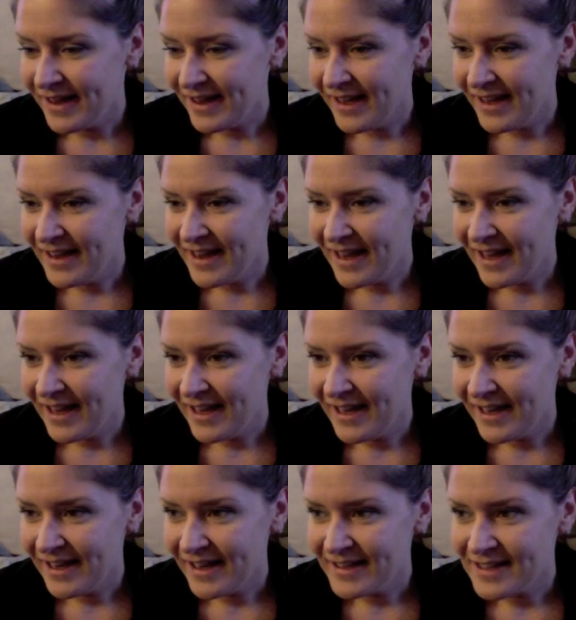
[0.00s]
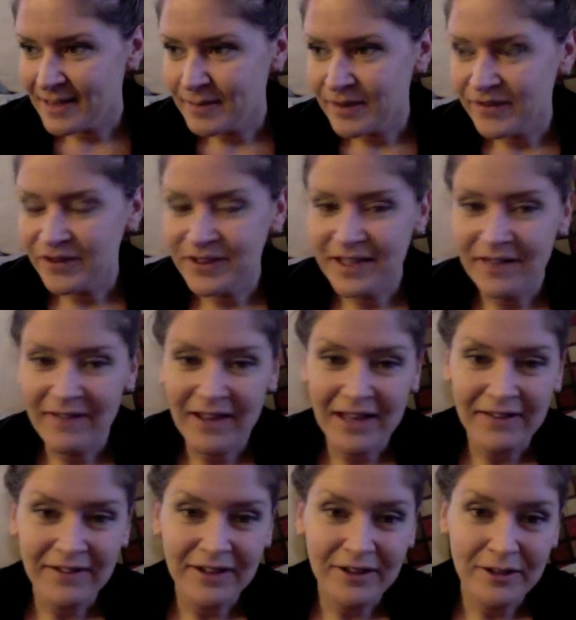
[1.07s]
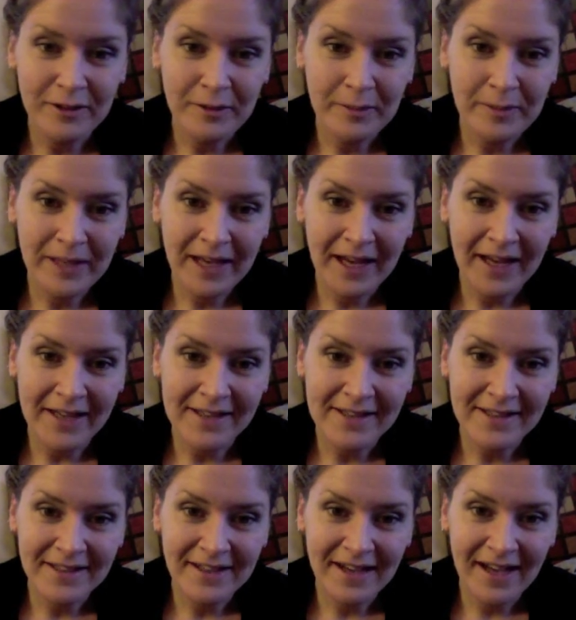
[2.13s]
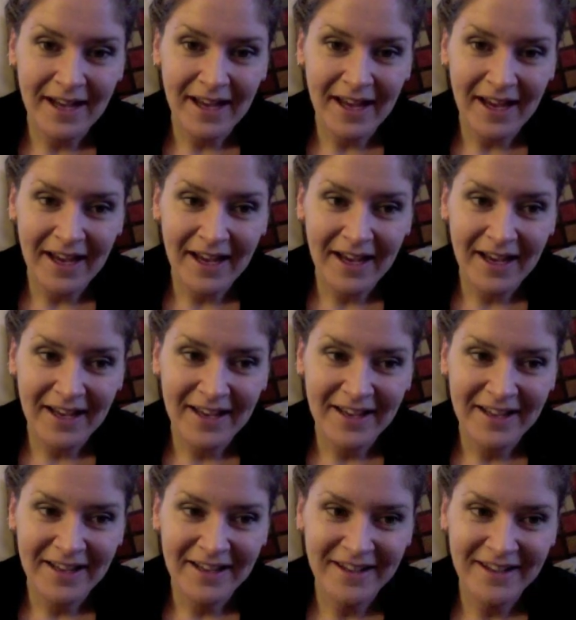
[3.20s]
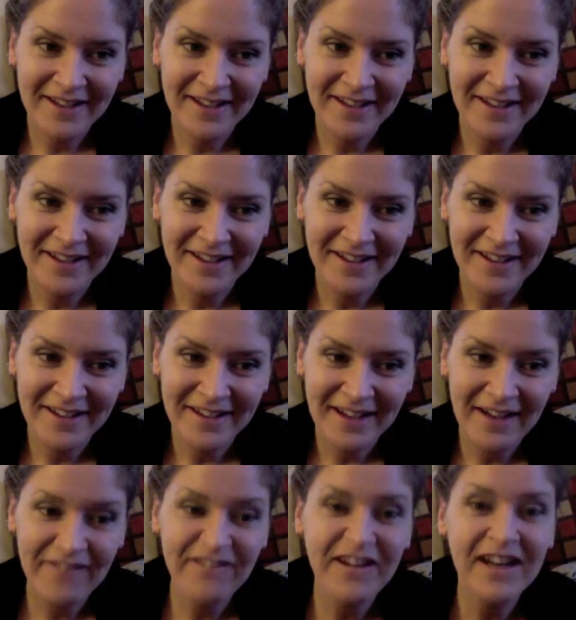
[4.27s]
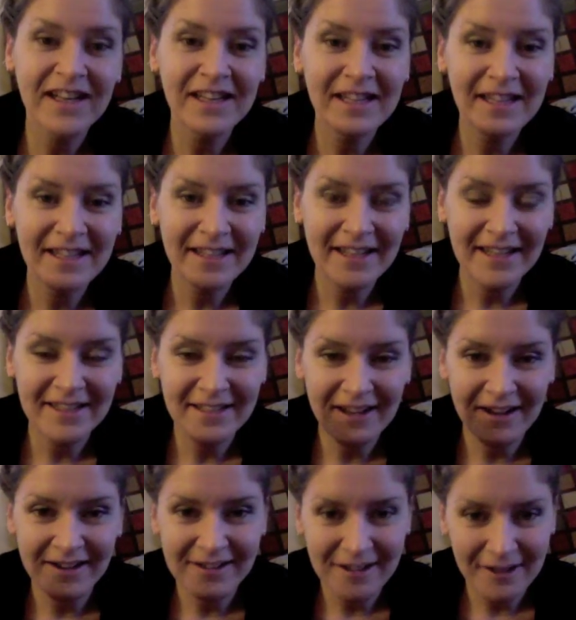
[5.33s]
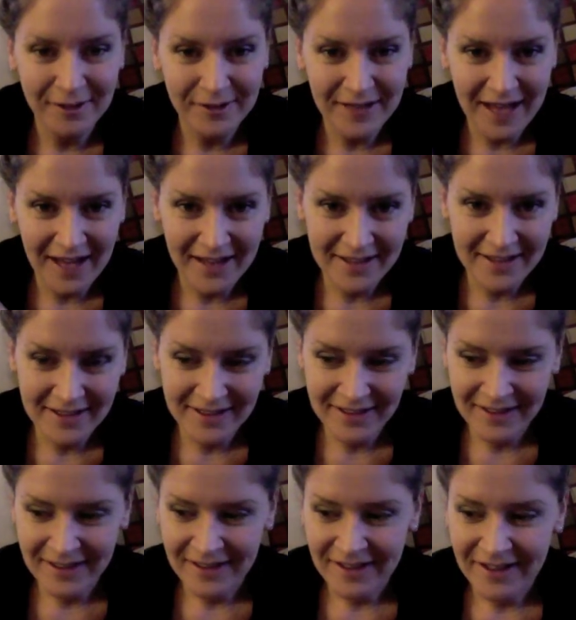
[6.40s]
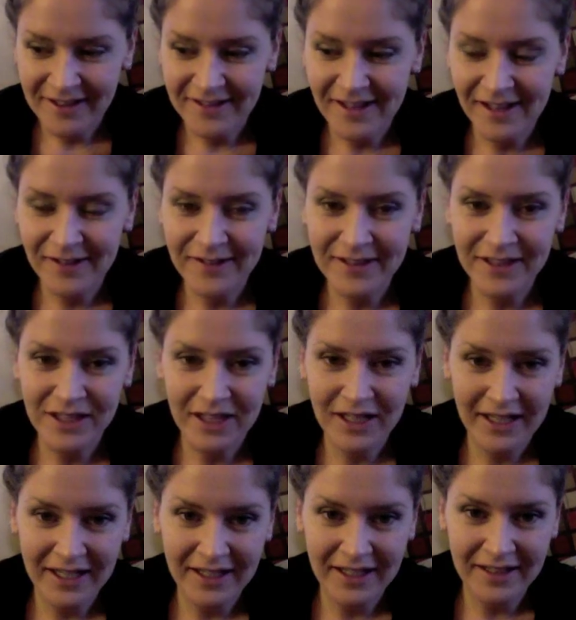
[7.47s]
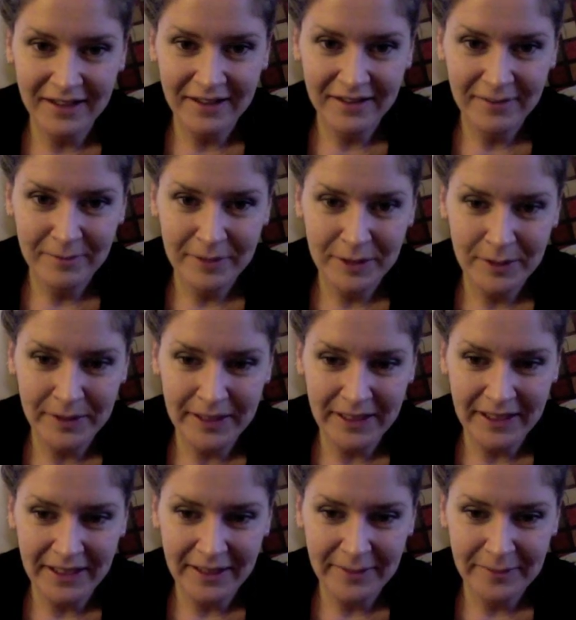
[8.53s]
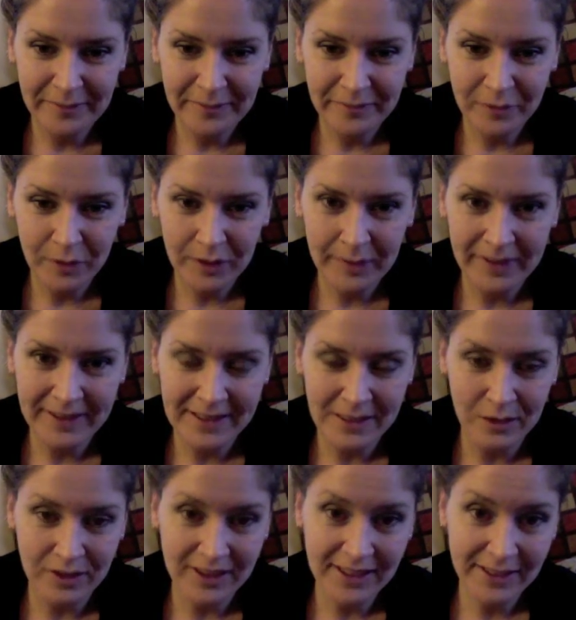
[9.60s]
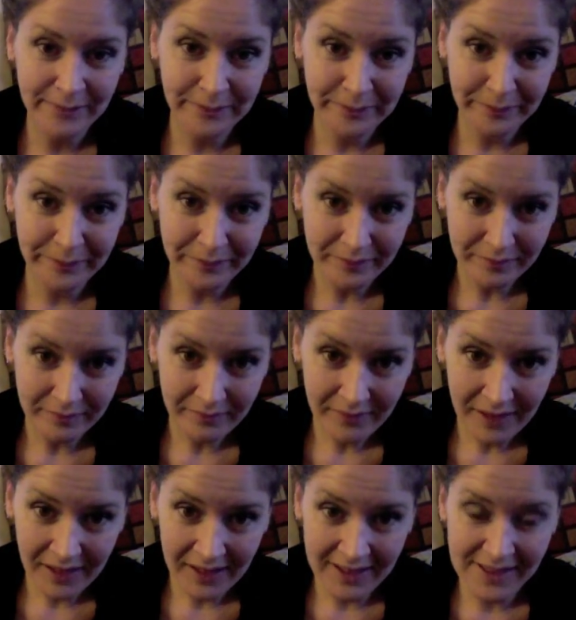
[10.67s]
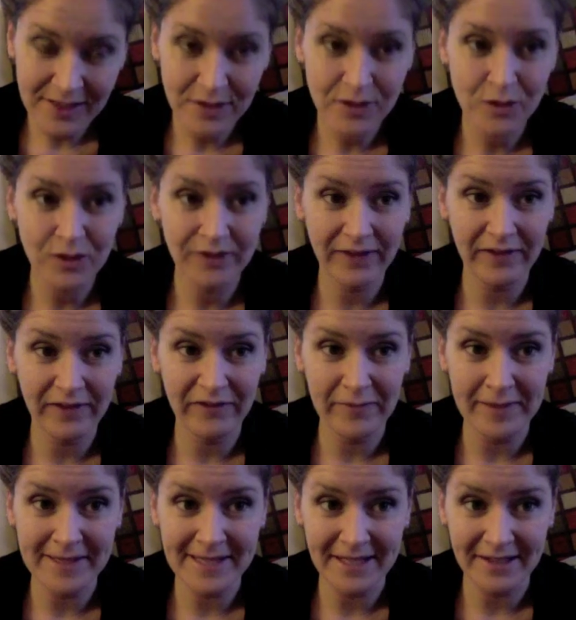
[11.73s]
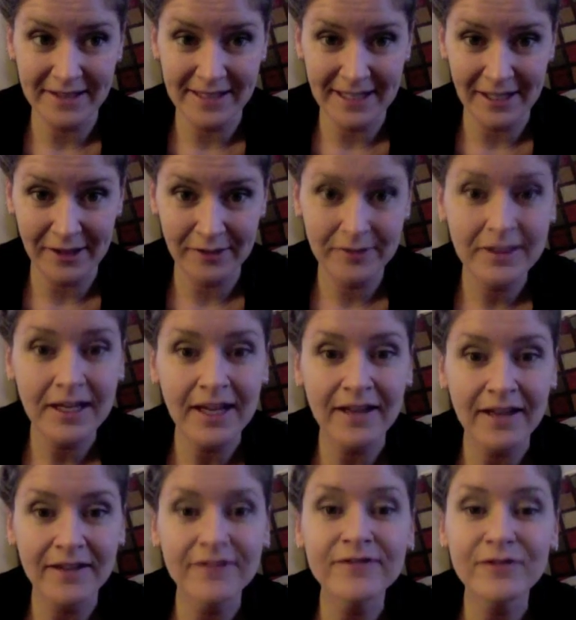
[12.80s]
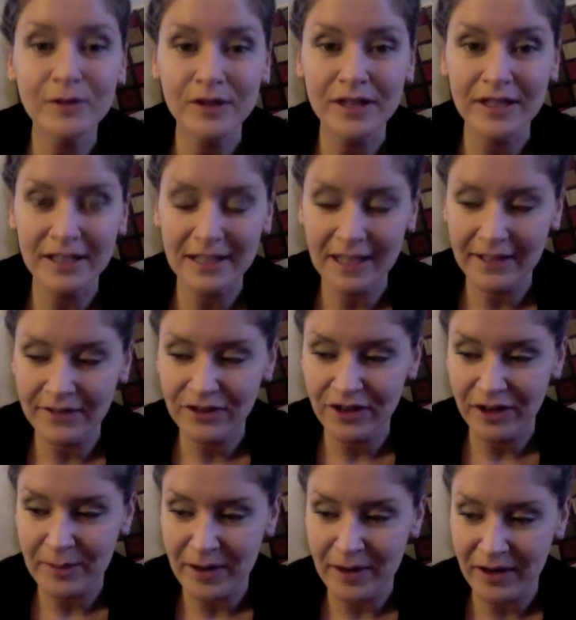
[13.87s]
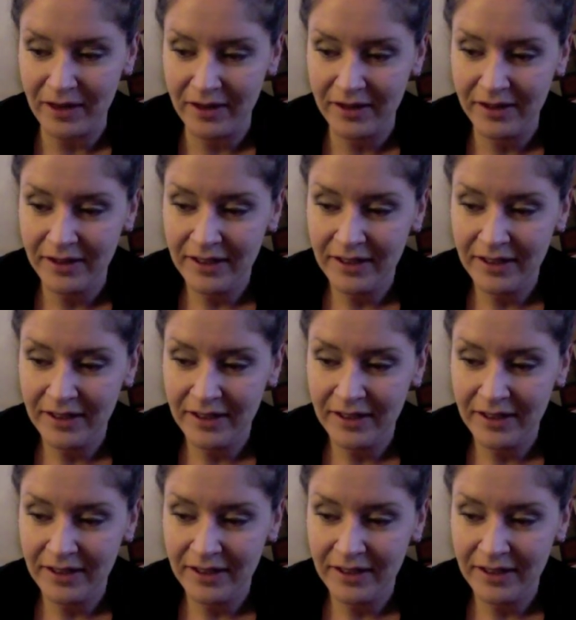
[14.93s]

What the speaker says: And then I stopped on Rosedale Valley Road because I finally kicked Hogs Hollow's ass. Hogs Hollow is a giant hill between York Mills and Lawrence. It's sort of infamous here in TO and for the Good Life Toronto Marathon.